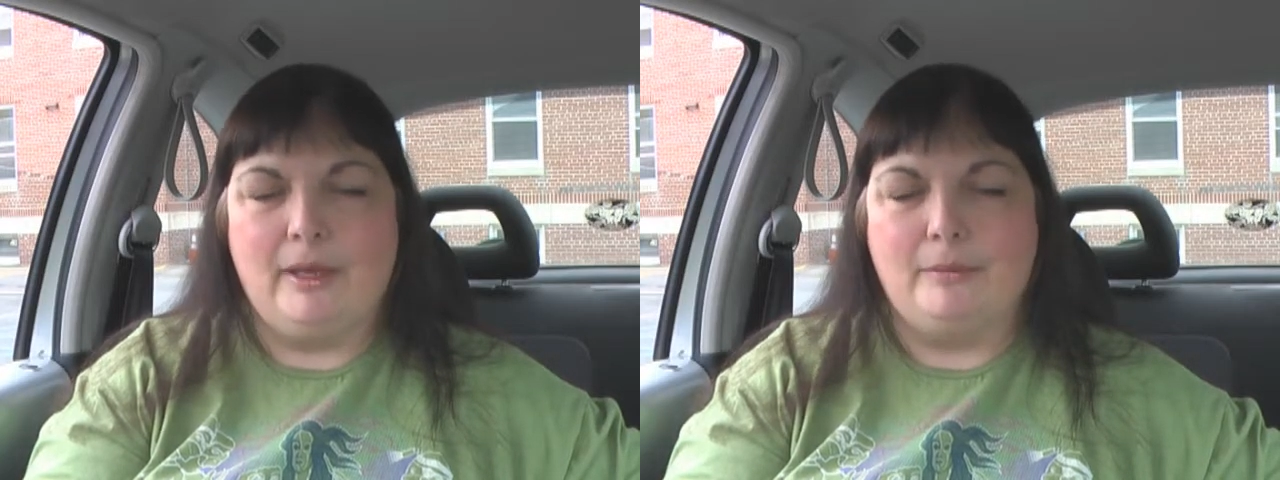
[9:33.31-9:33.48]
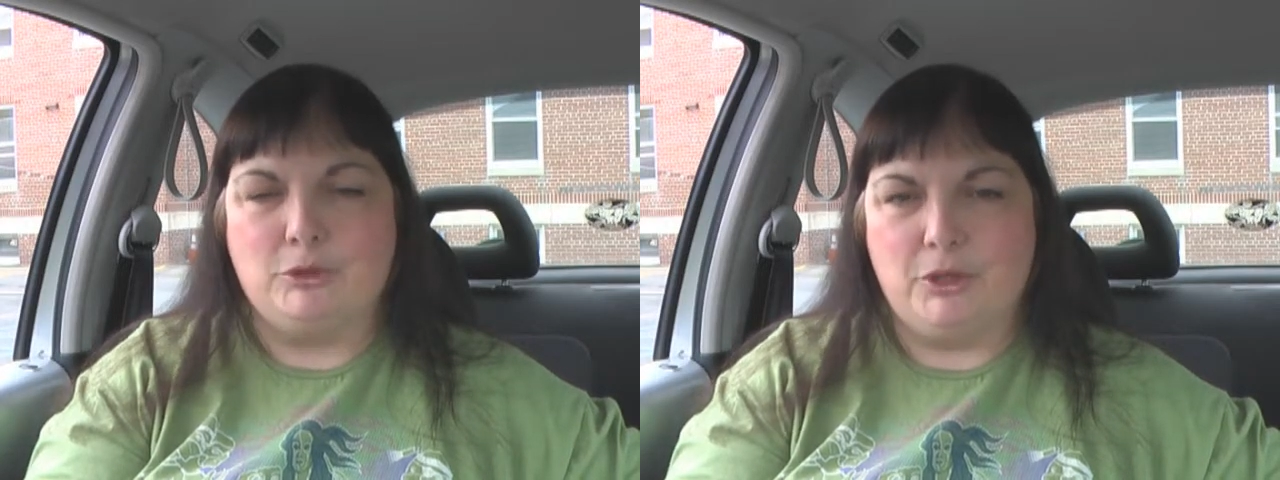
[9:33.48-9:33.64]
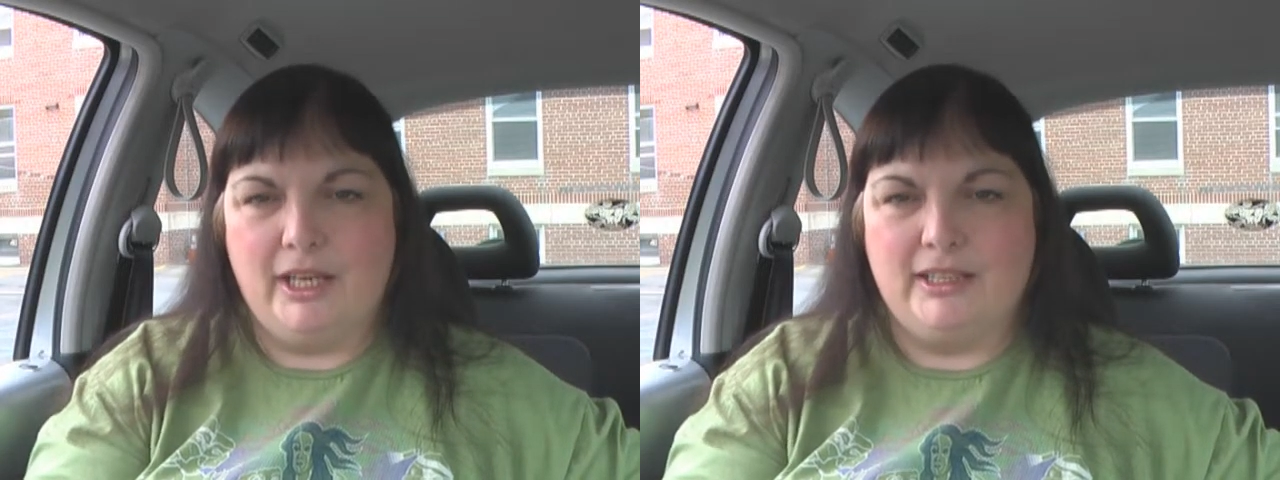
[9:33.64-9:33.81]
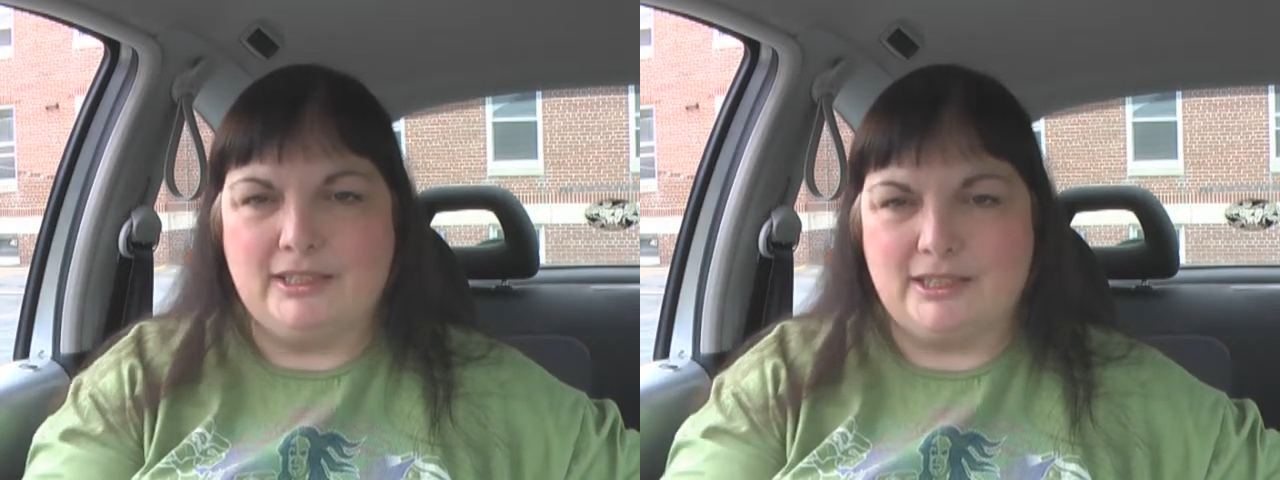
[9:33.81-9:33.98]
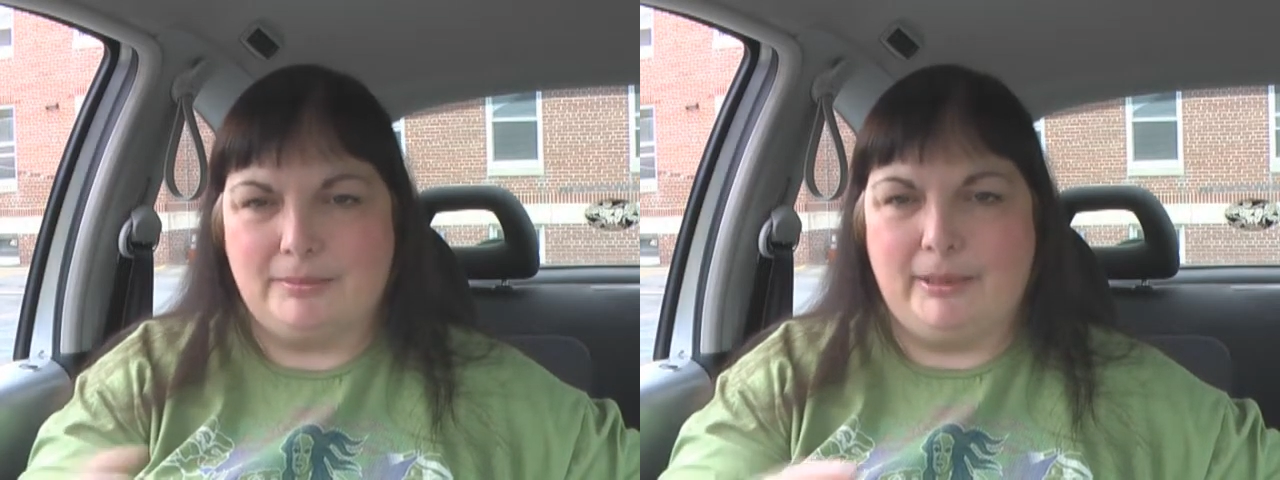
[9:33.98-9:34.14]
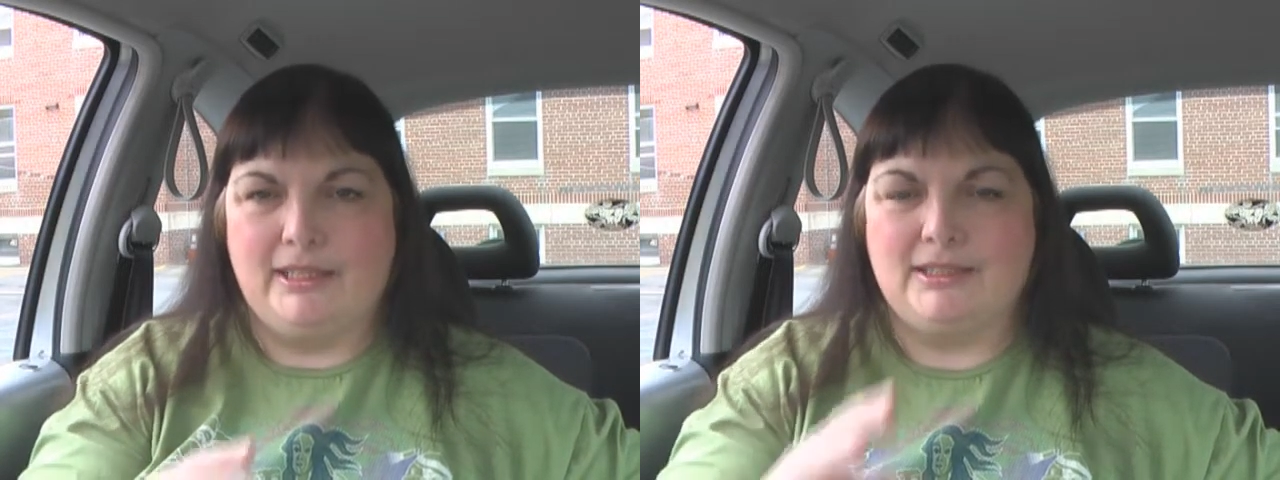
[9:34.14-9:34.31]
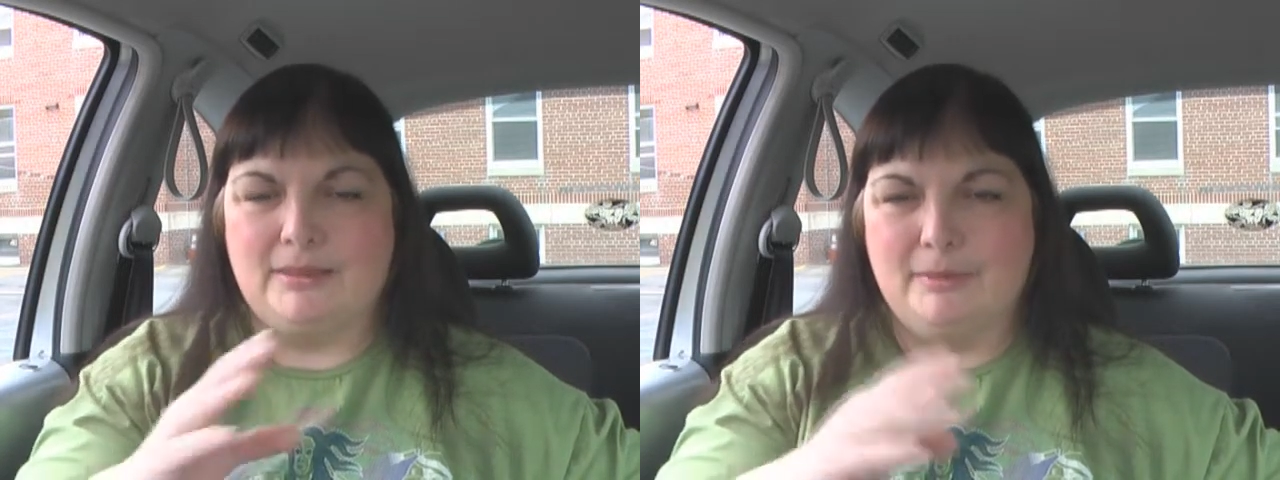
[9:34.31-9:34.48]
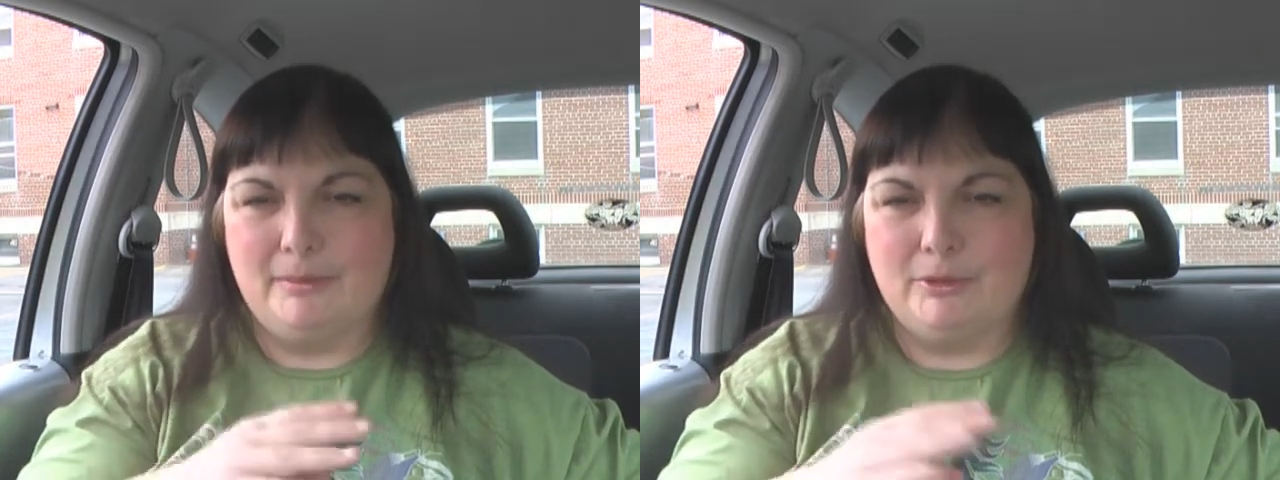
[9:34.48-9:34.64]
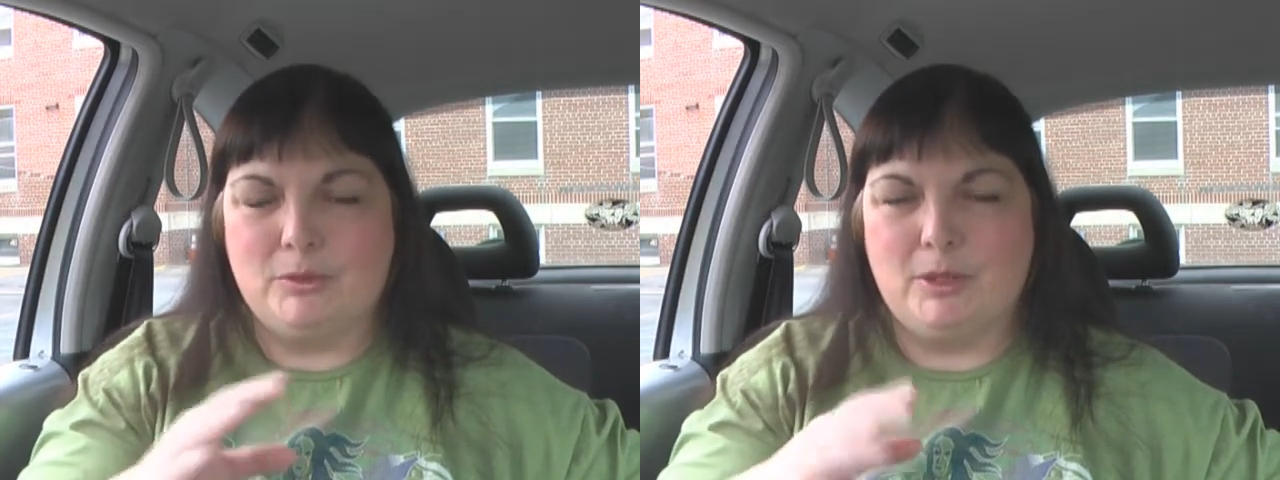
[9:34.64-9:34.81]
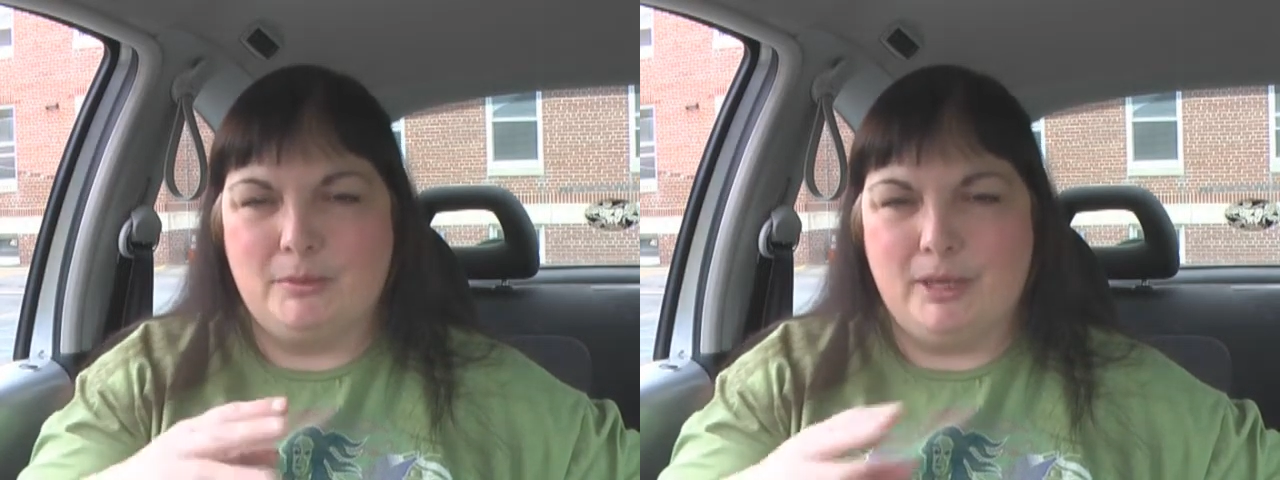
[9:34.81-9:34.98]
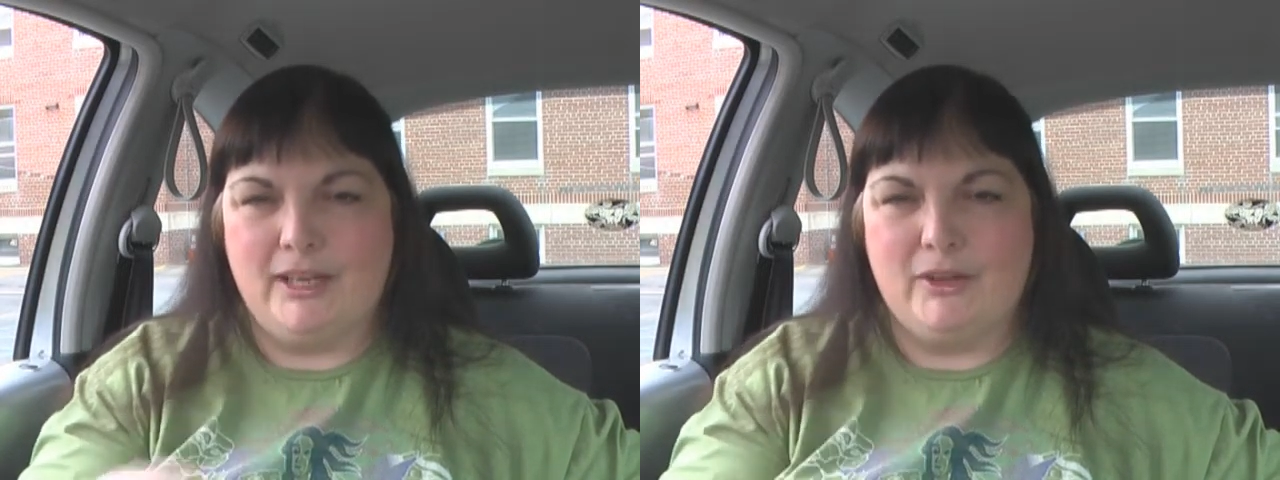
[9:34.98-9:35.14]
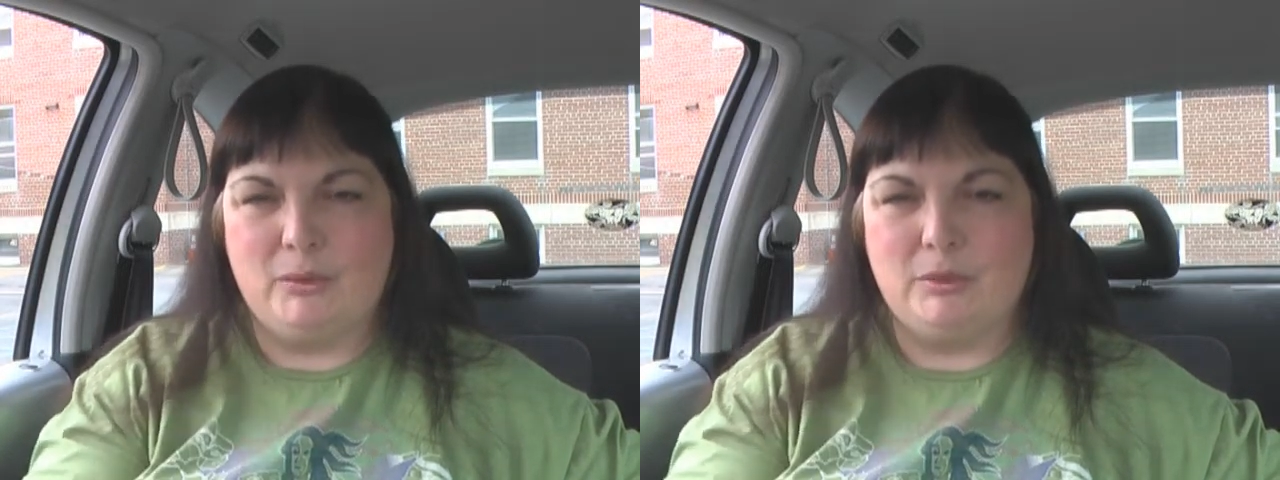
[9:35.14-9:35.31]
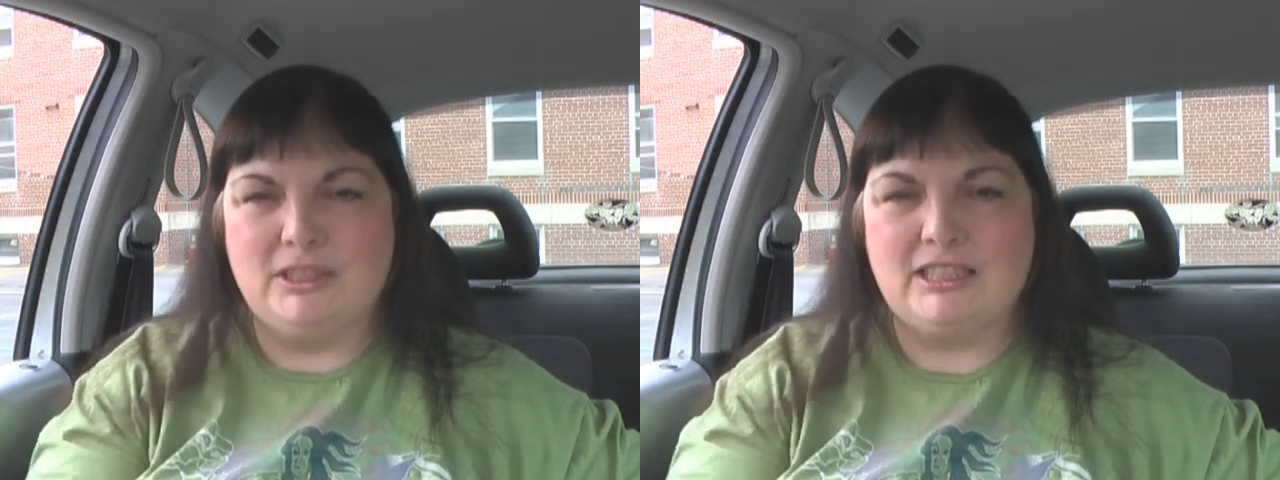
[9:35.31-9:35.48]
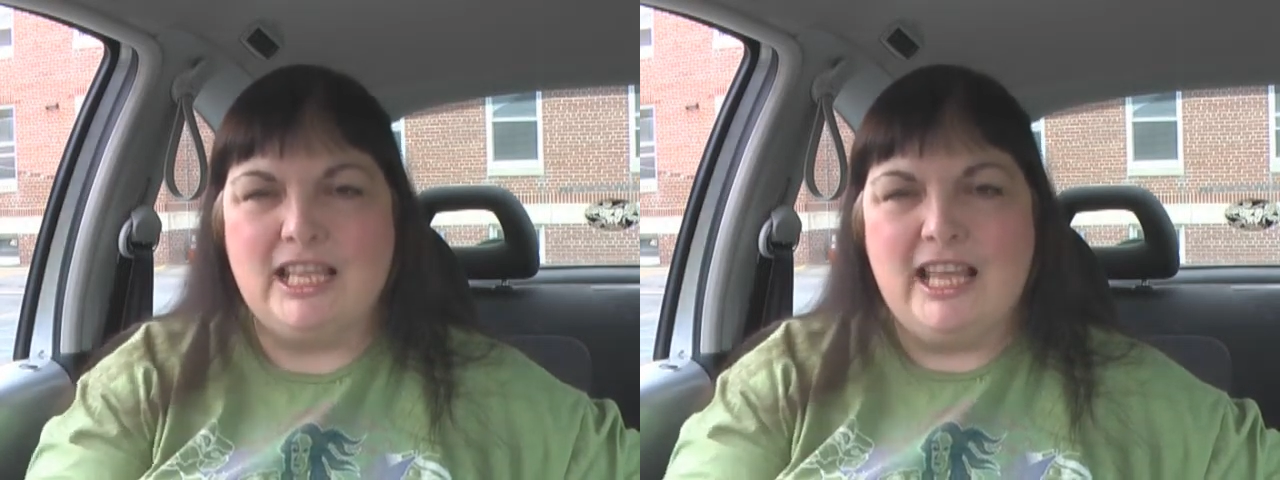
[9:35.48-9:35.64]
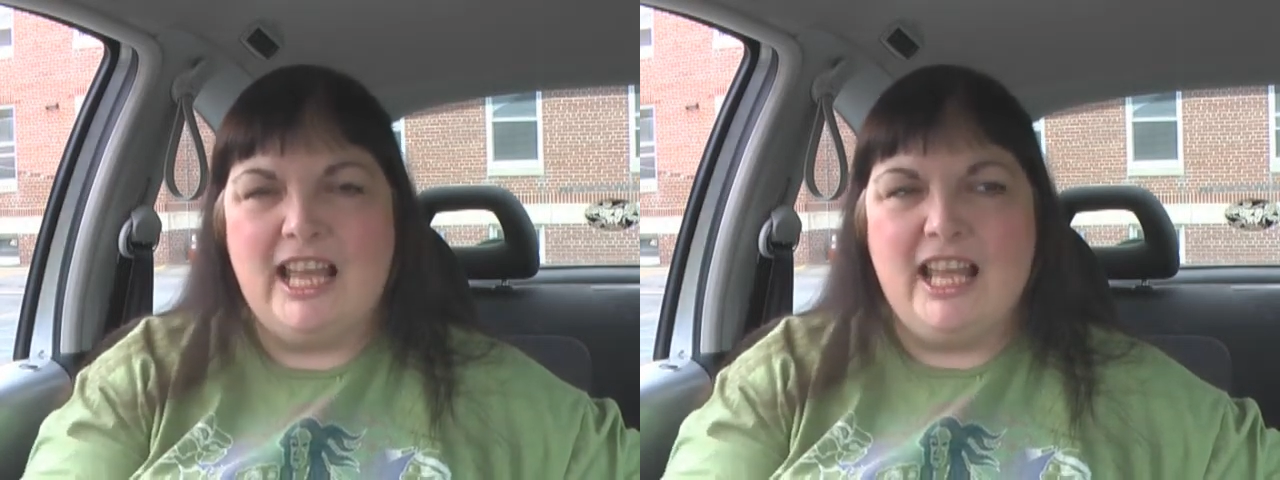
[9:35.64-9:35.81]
am trying to space them in between my other ones.